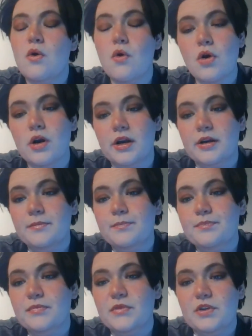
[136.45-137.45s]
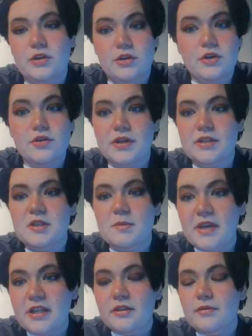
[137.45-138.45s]
or you can
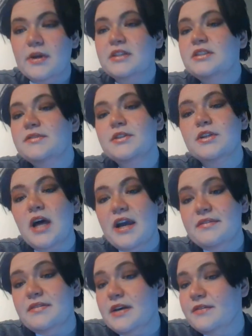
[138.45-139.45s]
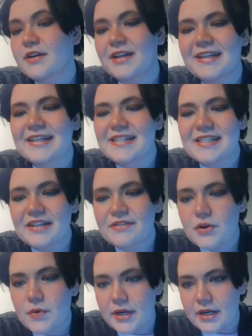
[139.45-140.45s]
spend the rest of your life never getting to see a
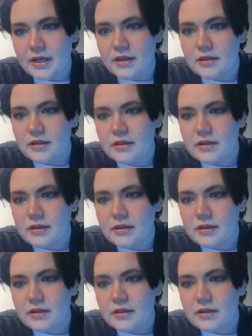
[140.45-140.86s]
vaquita